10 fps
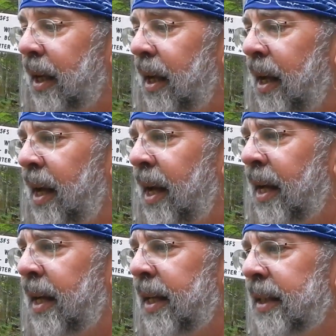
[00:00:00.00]

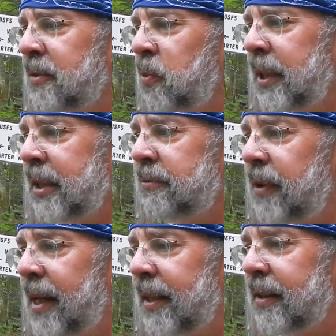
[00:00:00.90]
And we did
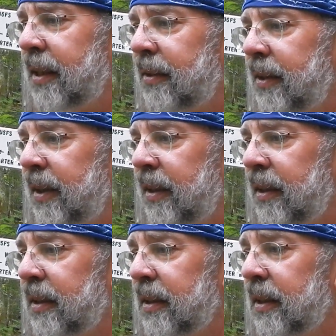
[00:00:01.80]
find that there
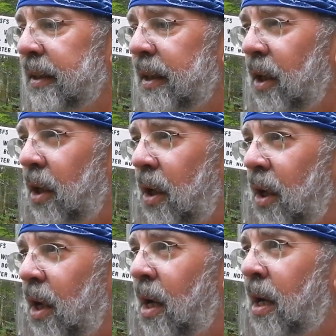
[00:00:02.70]

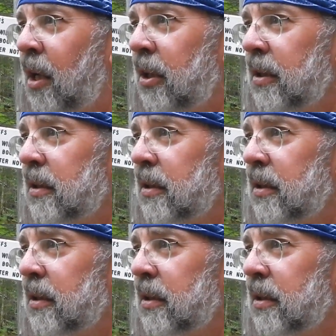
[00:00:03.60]
are